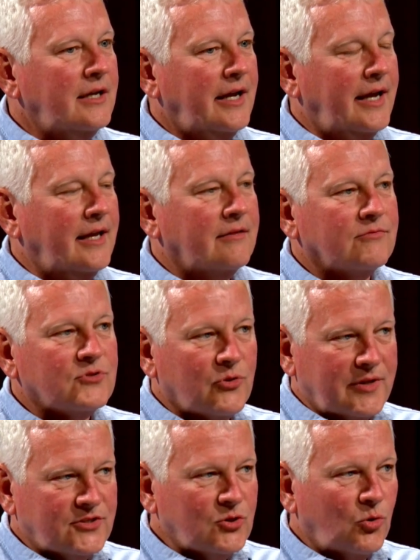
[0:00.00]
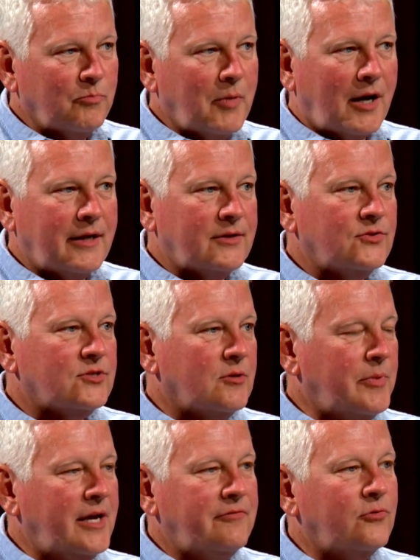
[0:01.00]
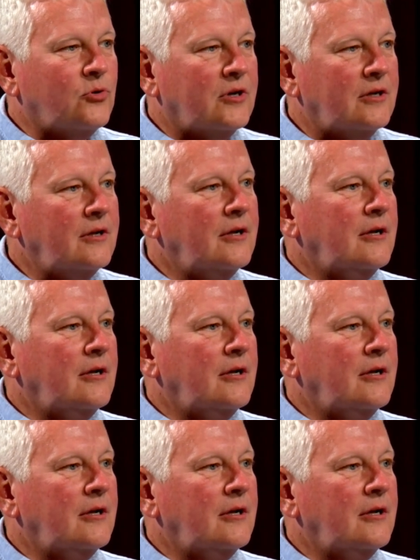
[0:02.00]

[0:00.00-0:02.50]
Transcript: And so they sold bonds to pay for it,